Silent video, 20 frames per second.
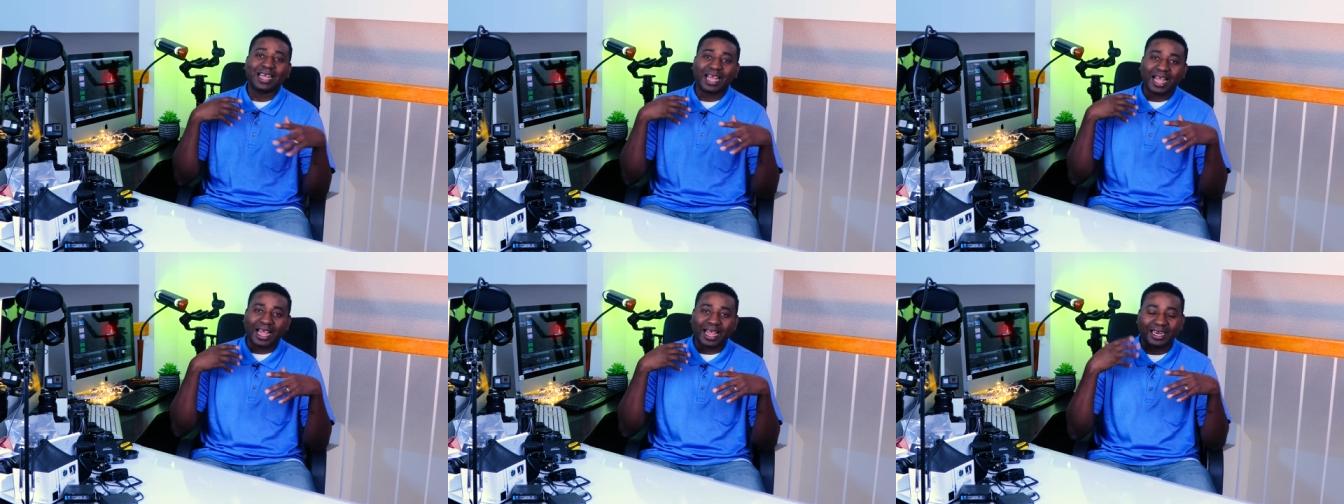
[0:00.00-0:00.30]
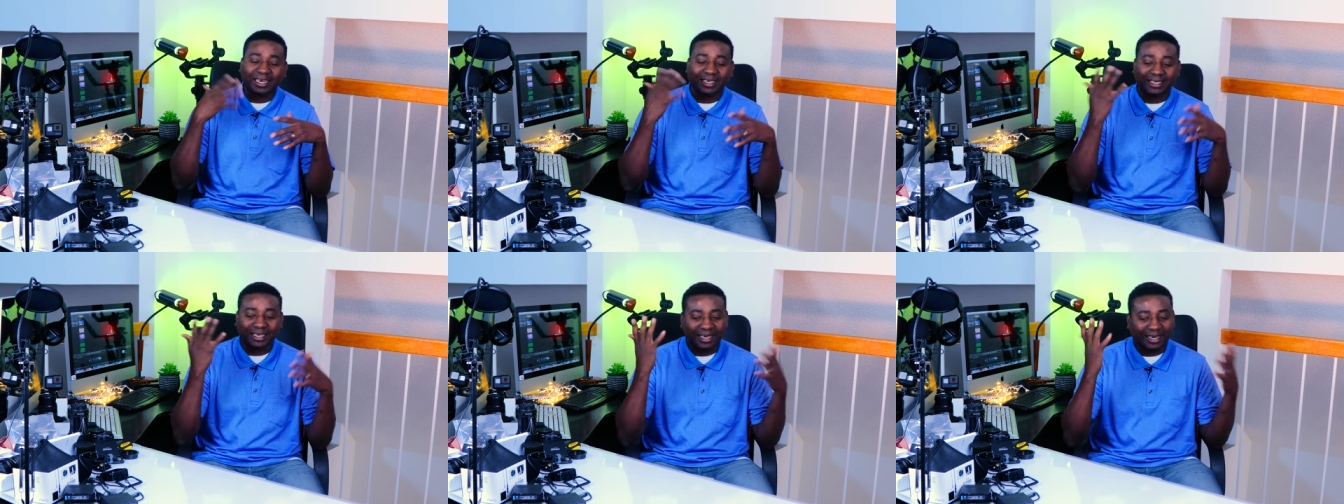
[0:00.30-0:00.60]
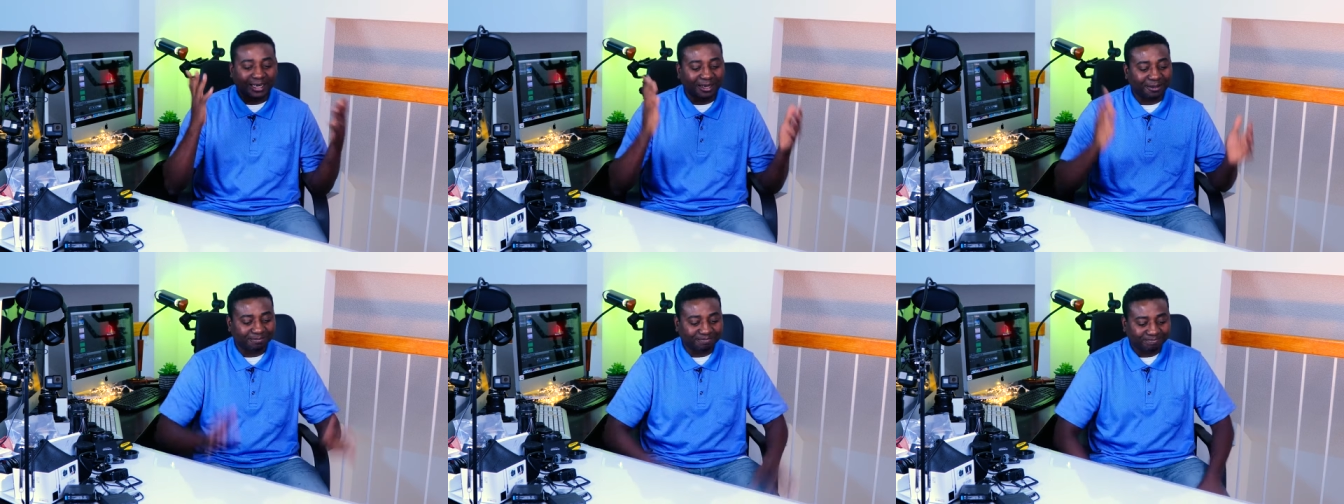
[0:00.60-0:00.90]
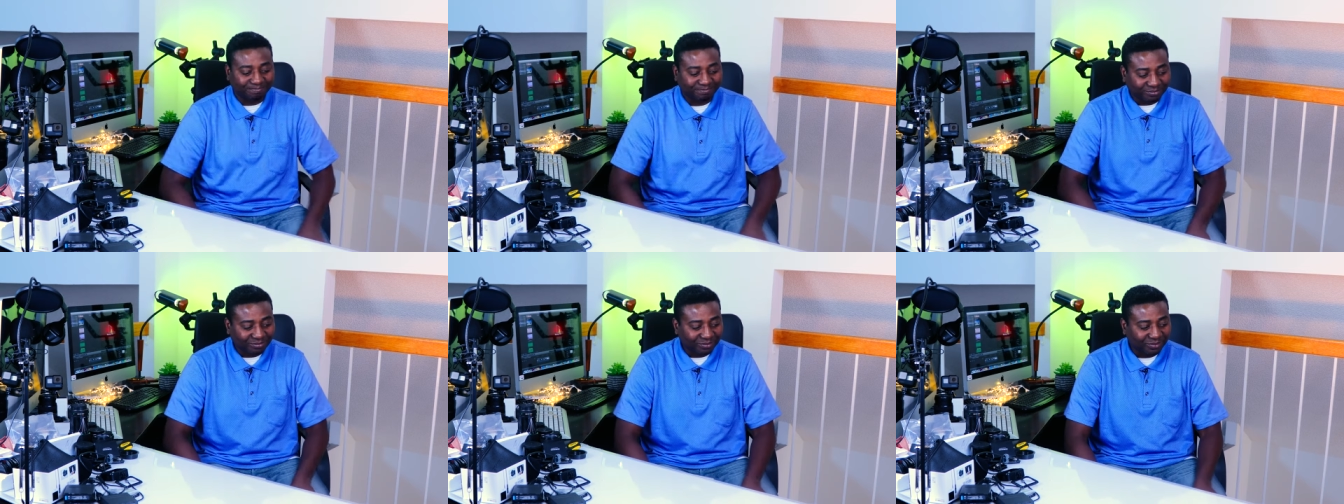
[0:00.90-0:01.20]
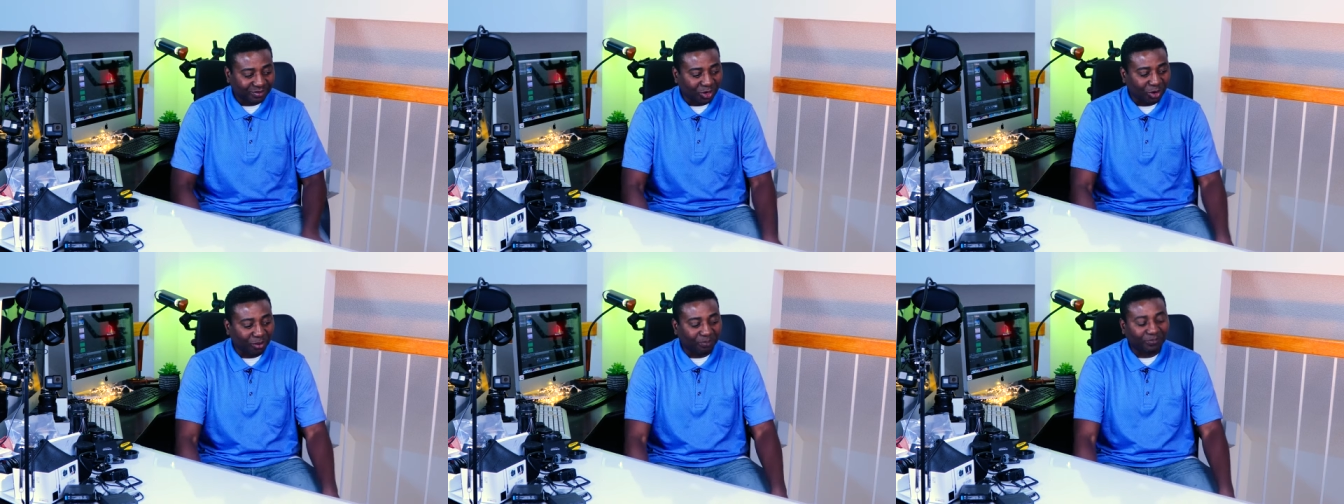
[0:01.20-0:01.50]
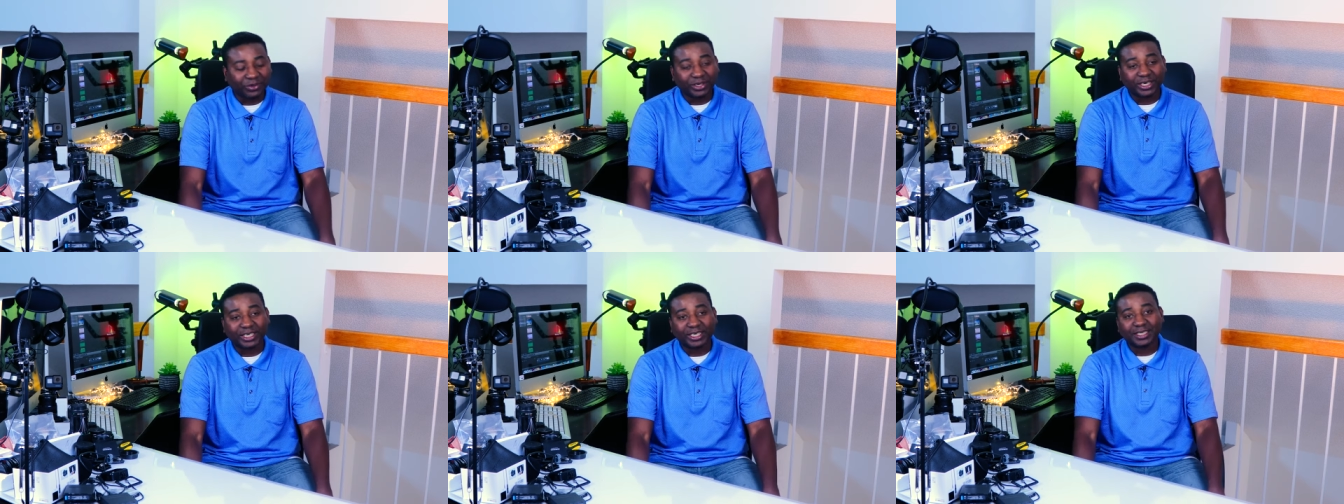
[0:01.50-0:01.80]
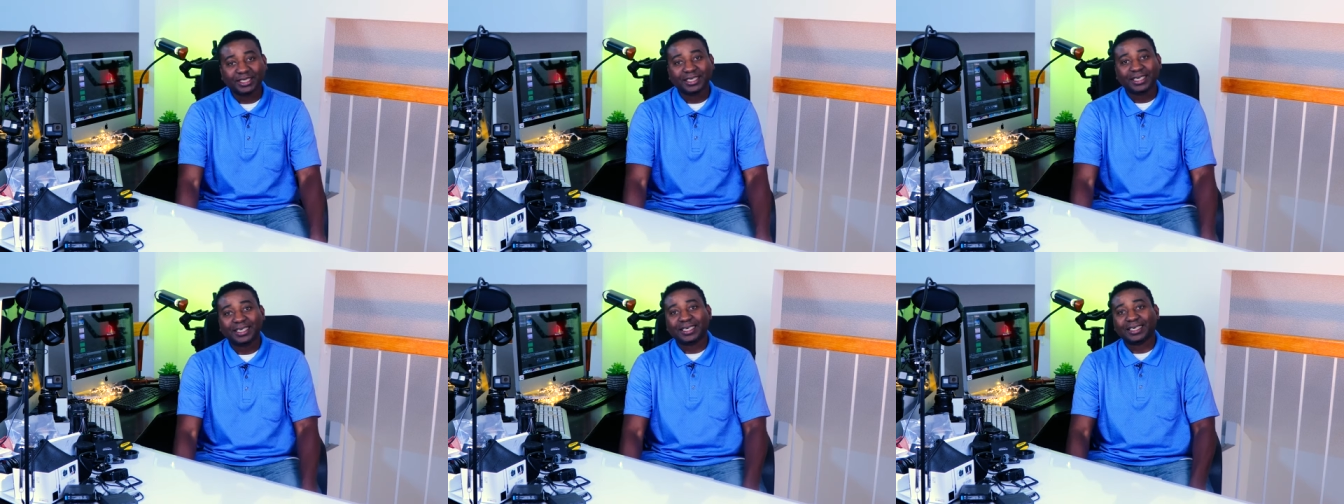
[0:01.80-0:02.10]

and hopefully